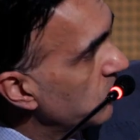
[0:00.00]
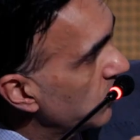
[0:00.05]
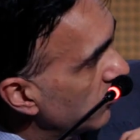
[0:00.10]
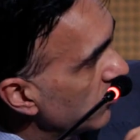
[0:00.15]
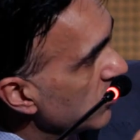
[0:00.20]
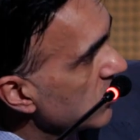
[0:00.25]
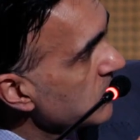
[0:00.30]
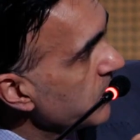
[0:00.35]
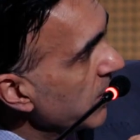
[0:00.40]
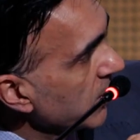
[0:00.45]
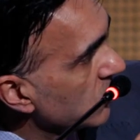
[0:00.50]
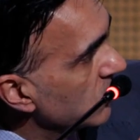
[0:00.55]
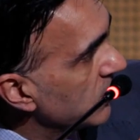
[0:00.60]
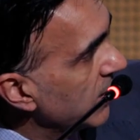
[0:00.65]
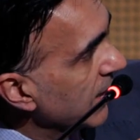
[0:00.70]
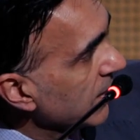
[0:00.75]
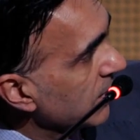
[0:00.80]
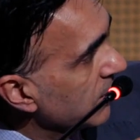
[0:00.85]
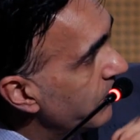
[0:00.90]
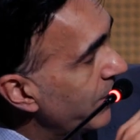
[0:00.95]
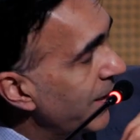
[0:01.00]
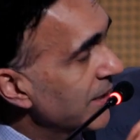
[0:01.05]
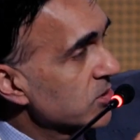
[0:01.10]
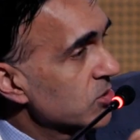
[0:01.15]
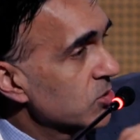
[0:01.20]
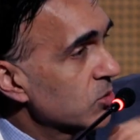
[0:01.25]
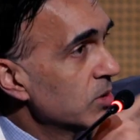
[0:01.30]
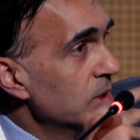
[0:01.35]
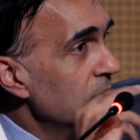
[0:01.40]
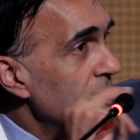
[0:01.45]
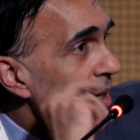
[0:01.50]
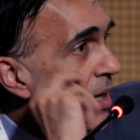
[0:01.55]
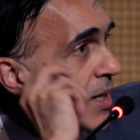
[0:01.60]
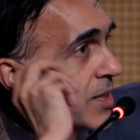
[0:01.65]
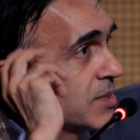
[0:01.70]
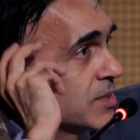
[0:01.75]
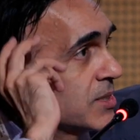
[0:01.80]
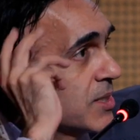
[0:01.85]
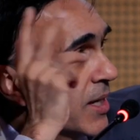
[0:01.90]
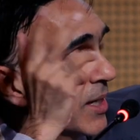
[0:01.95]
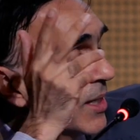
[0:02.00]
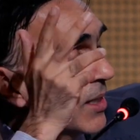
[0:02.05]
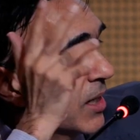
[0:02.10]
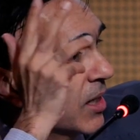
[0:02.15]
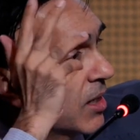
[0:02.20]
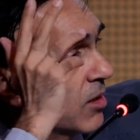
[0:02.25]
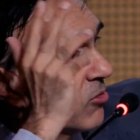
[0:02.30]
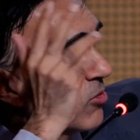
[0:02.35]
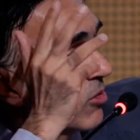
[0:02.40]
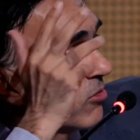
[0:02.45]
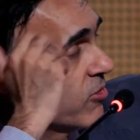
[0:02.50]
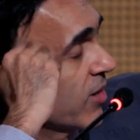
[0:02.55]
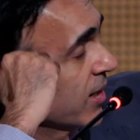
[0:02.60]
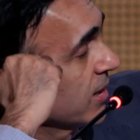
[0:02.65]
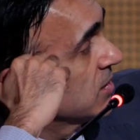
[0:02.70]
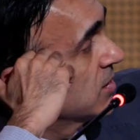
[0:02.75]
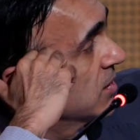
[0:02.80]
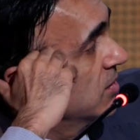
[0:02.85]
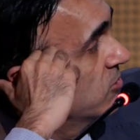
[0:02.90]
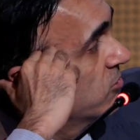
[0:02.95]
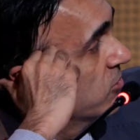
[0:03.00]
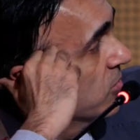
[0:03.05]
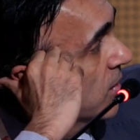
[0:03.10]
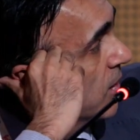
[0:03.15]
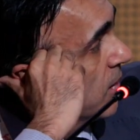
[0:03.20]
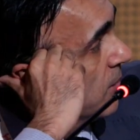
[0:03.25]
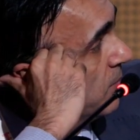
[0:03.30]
with respect to that compared to say, a refractive